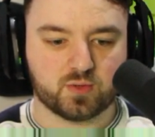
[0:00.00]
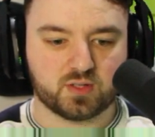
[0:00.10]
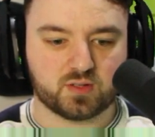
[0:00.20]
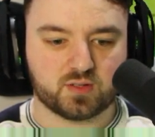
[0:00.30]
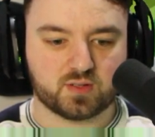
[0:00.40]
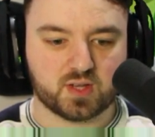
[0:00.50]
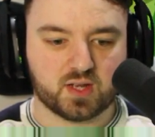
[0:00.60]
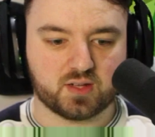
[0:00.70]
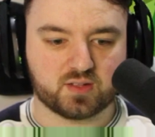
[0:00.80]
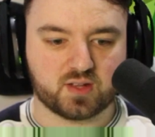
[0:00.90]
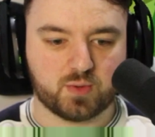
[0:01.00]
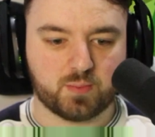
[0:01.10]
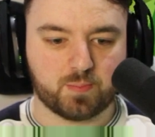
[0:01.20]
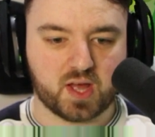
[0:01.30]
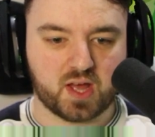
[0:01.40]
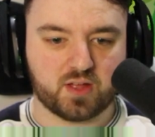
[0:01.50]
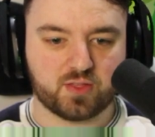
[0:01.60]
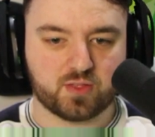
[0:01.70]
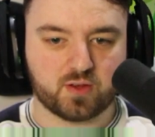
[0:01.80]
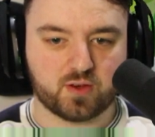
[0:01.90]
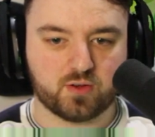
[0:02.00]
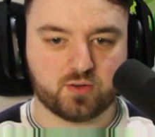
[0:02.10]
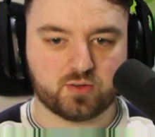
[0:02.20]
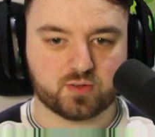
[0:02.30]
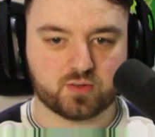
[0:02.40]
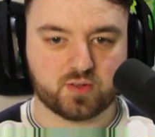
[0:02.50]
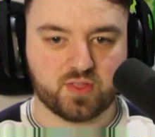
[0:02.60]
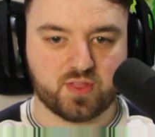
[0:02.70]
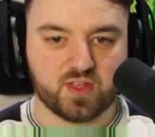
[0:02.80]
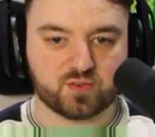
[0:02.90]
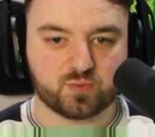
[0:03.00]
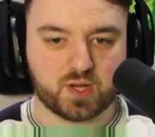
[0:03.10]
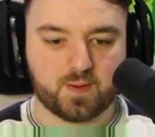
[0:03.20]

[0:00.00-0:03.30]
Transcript: let's uh, let's get a path out this way.